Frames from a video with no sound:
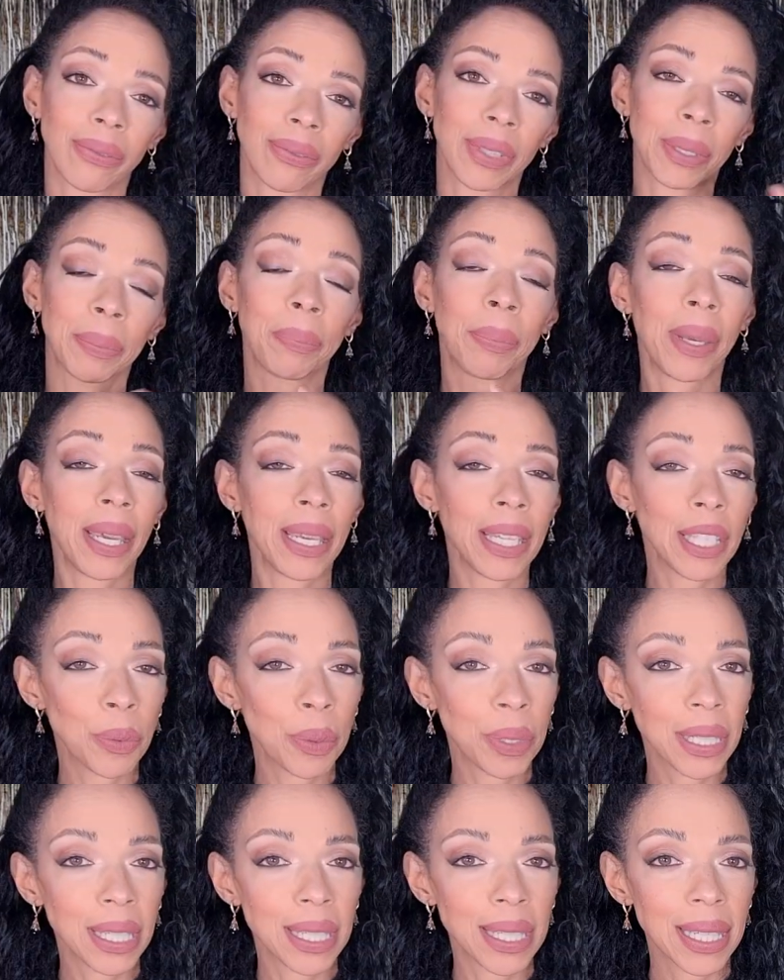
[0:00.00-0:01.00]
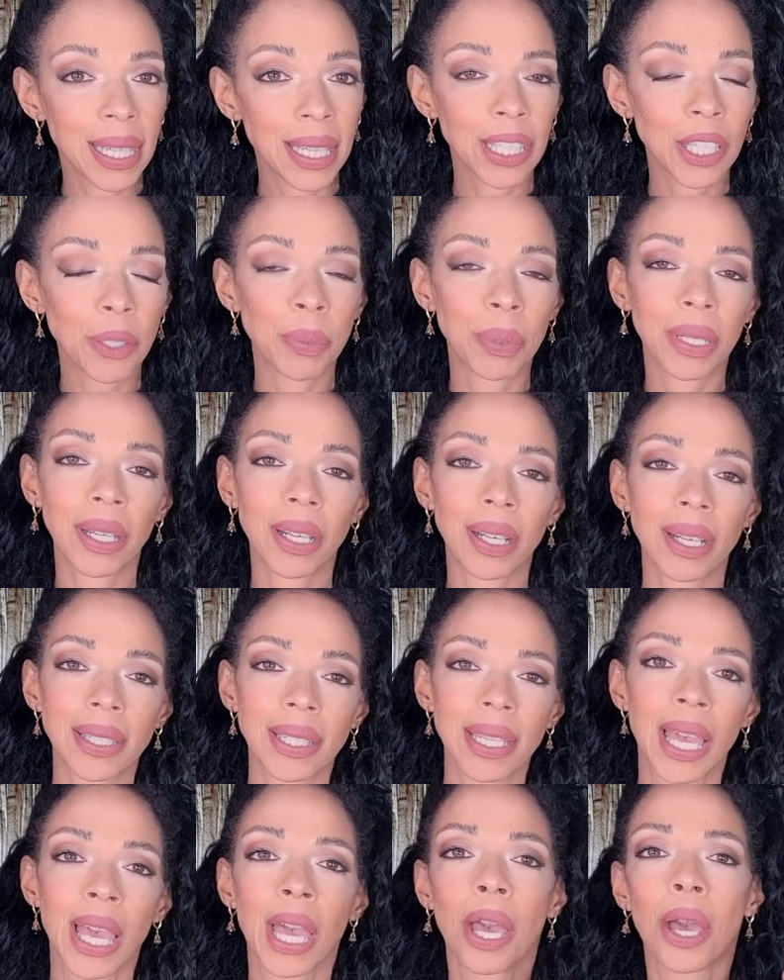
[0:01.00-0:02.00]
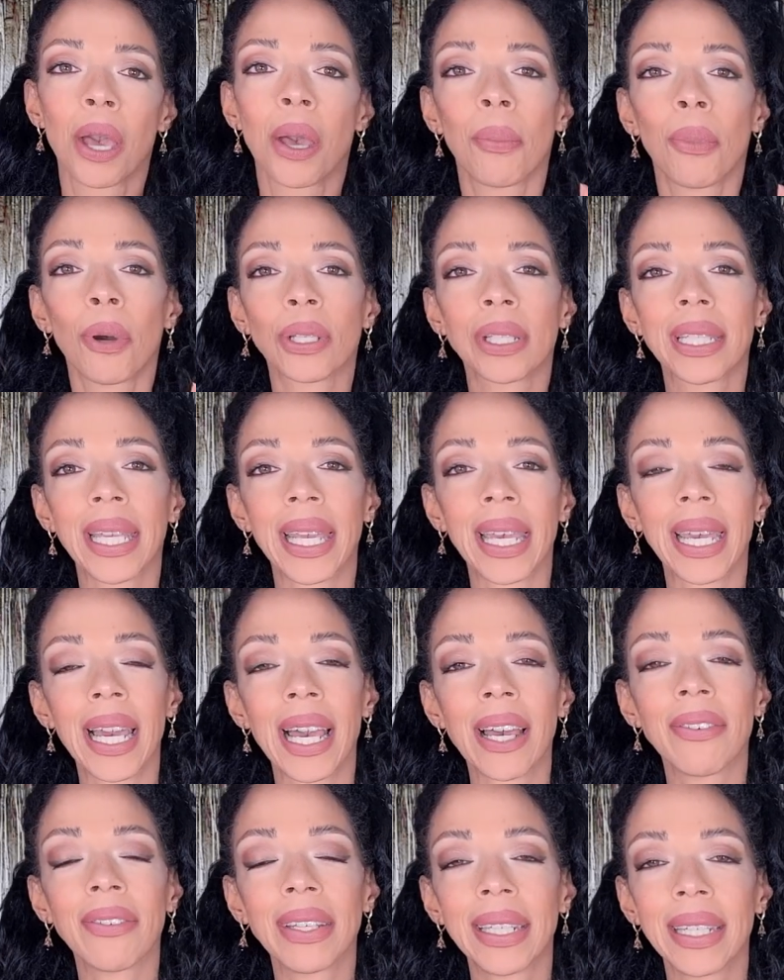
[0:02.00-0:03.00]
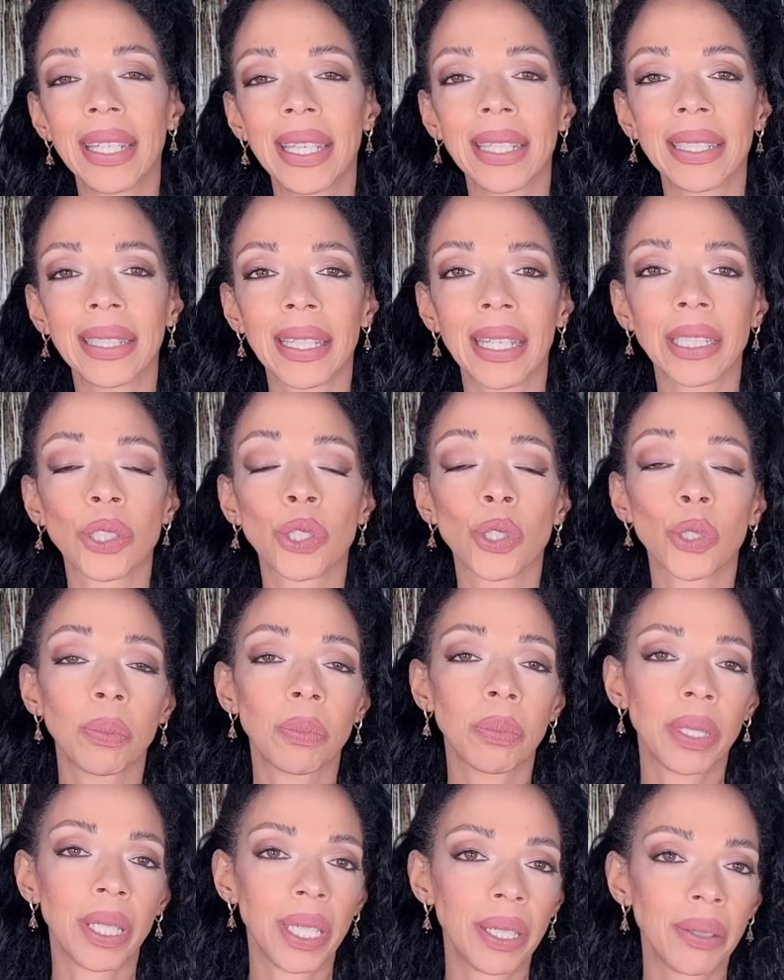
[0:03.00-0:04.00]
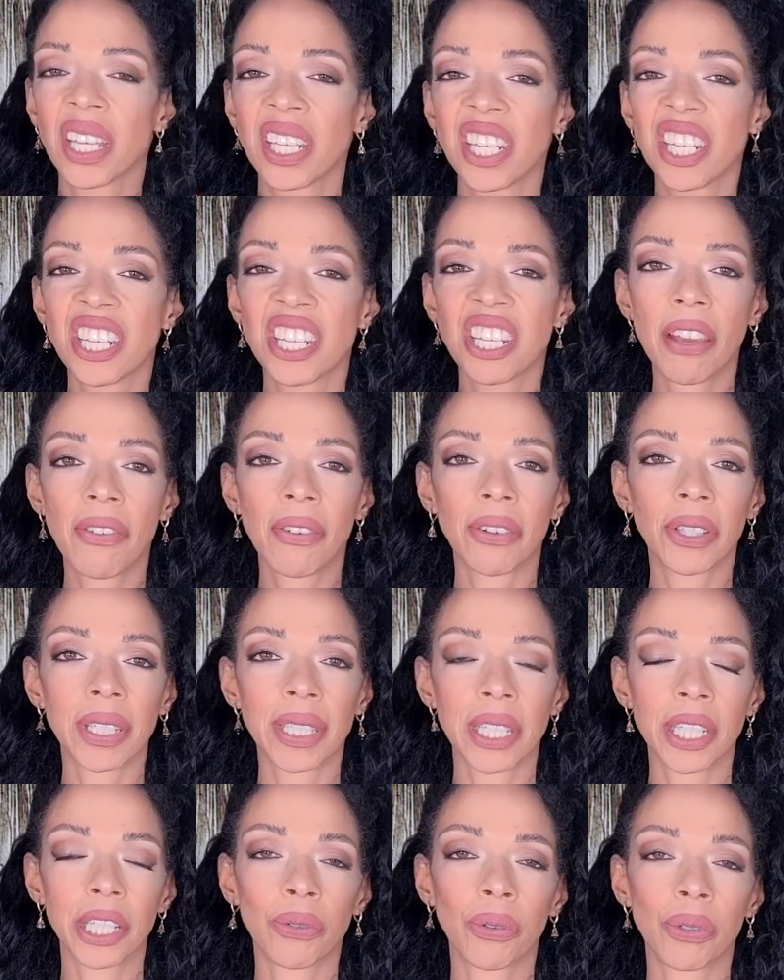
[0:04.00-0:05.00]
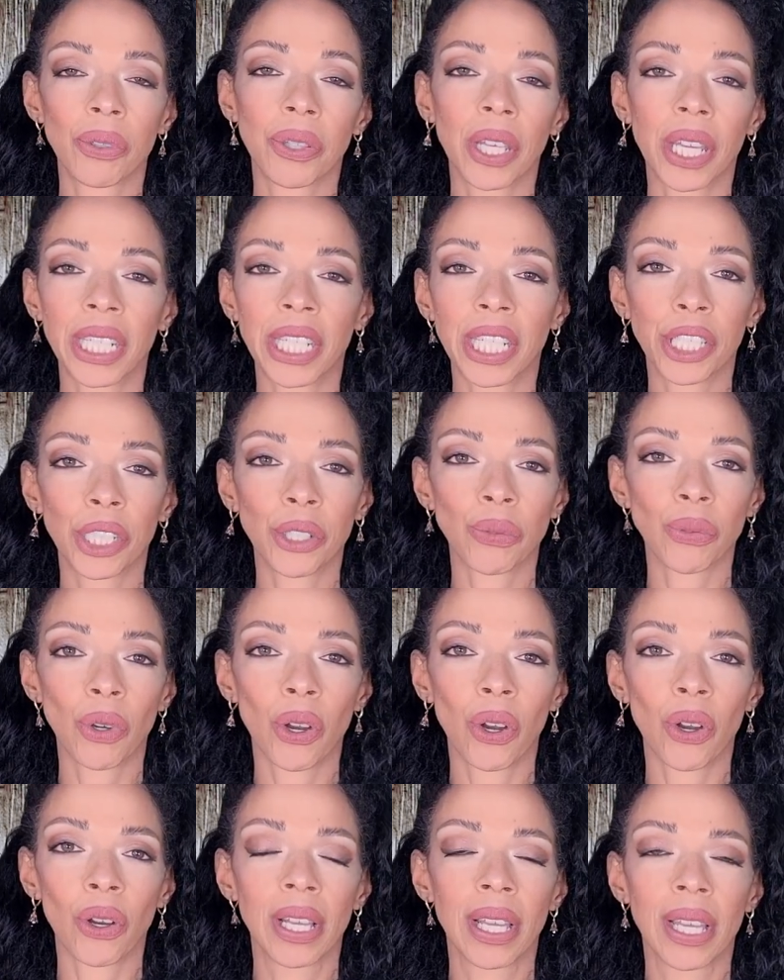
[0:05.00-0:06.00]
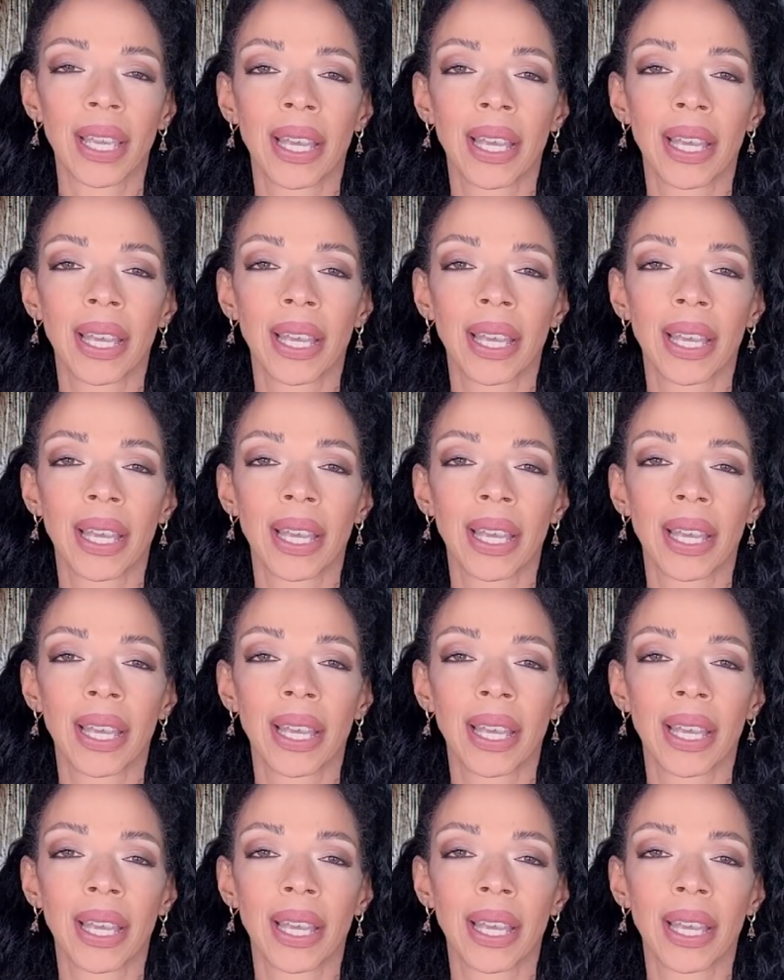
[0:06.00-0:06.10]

it pains me to say this because Bottega Veneta to me never does any, anything wrong.